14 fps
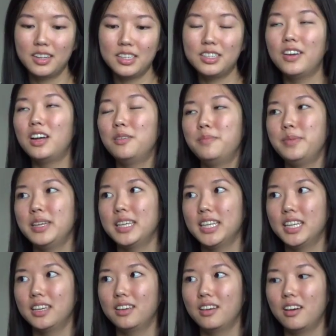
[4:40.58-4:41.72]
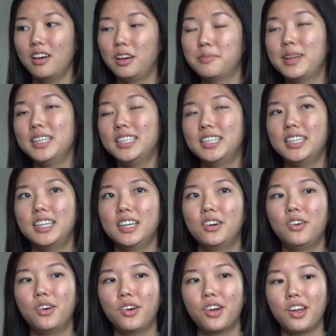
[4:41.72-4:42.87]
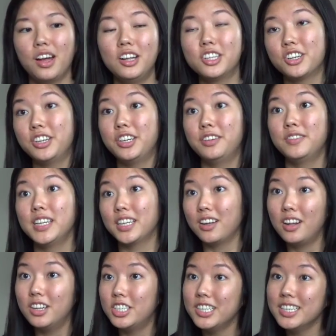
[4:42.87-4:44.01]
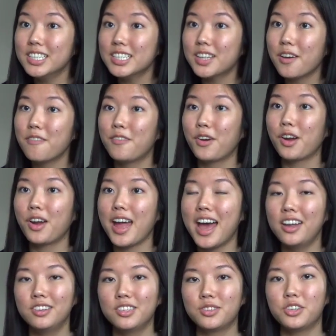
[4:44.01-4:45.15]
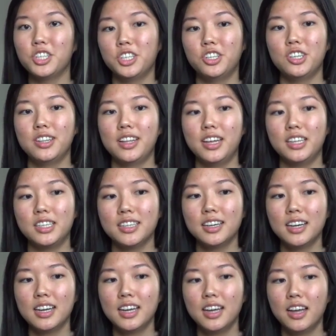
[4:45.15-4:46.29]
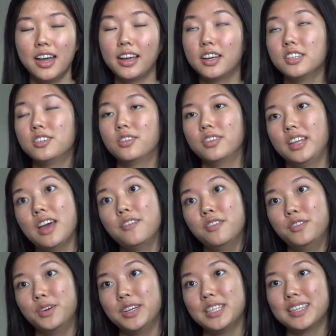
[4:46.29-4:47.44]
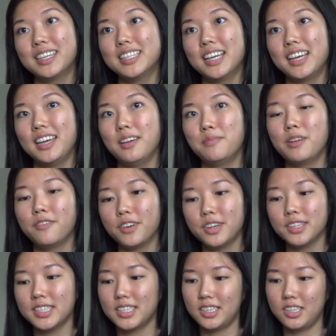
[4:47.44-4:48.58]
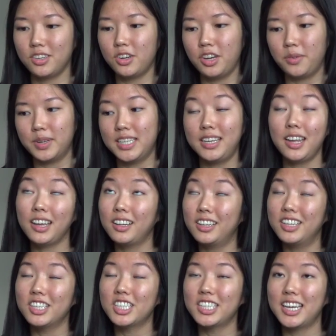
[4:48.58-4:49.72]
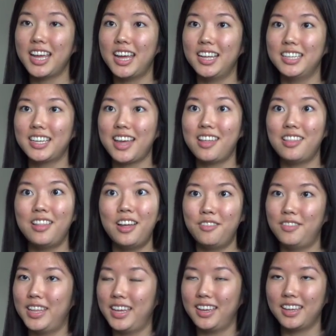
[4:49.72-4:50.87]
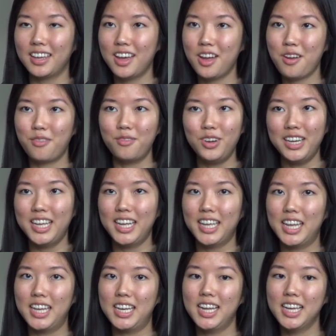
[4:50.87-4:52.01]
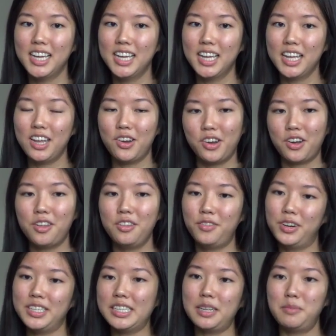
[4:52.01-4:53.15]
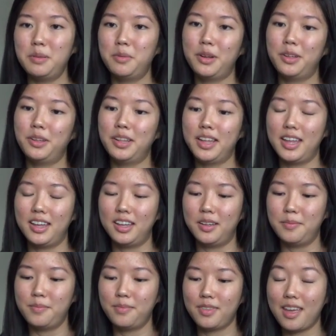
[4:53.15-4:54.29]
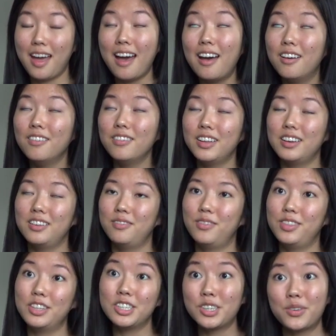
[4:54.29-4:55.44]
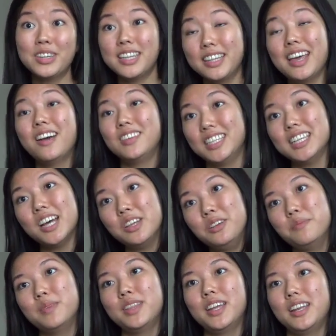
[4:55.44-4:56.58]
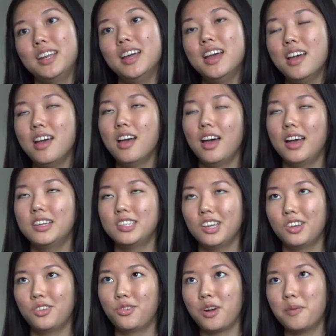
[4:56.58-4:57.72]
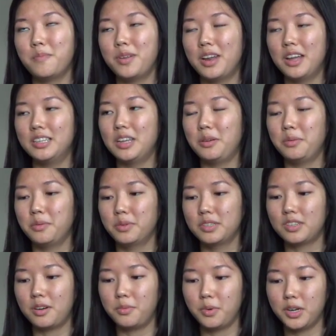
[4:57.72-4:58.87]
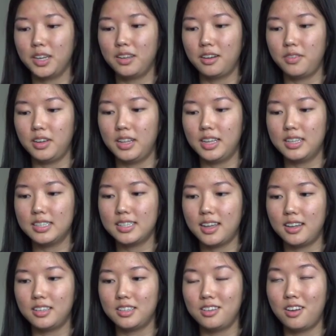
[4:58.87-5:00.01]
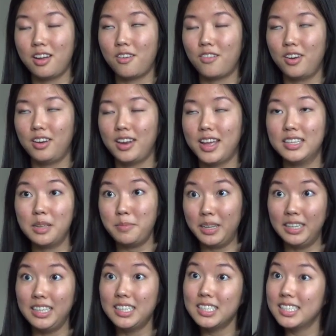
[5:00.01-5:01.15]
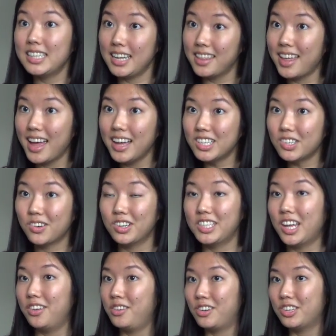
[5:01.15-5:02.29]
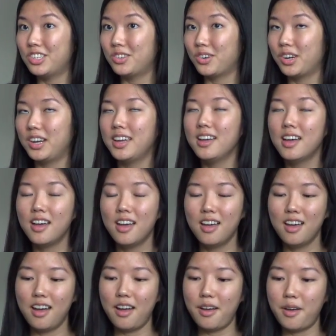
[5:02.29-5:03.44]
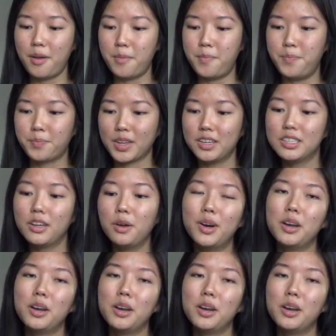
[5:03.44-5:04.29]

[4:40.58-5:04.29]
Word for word: Developing augmented or alternative technologies for adults or children that I guess don't really have a voice. Because I my first degree was in English, and I love like reading and hearing all the voices that people um, have and the stories that they have to tell you. But then as I grew up and as I started working, I realized that not everyone has the ability to say that or tell you their story. Um, so I